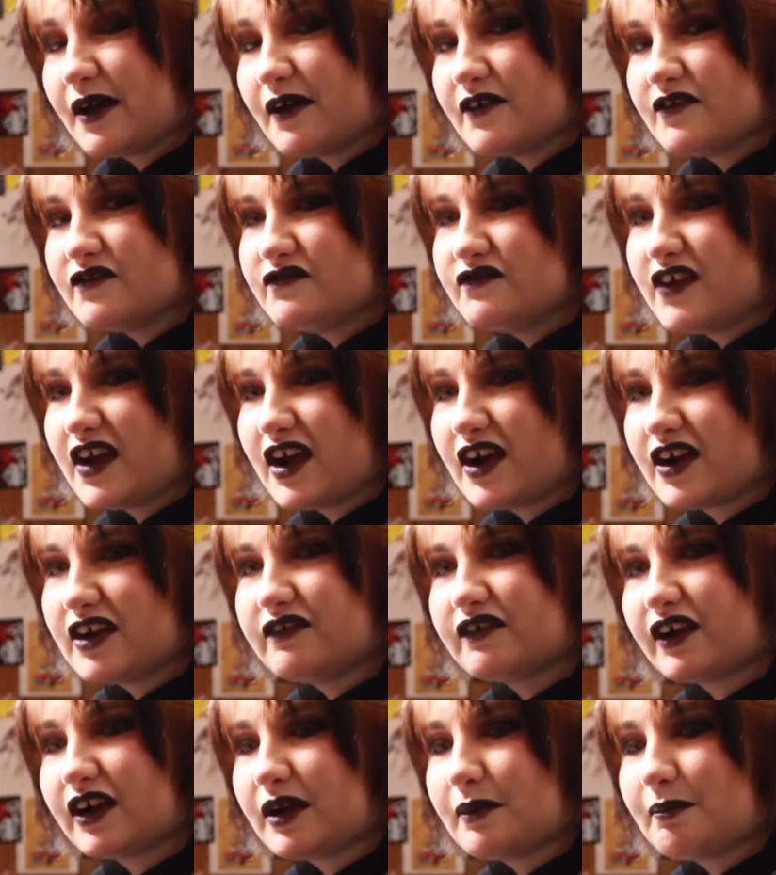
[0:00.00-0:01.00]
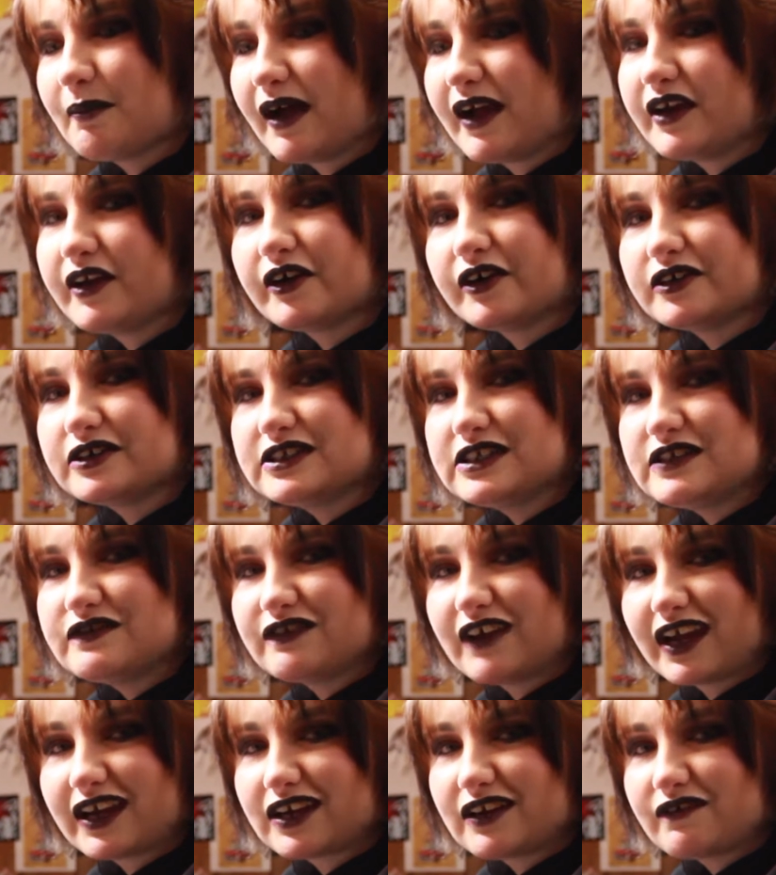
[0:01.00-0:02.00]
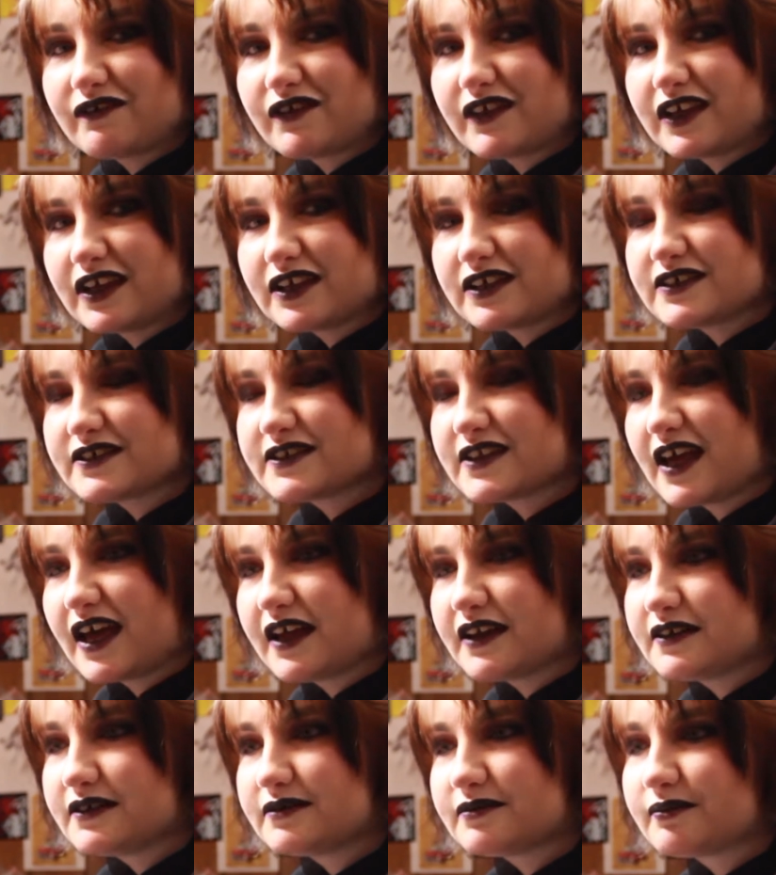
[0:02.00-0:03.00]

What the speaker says: very, very minor defective things that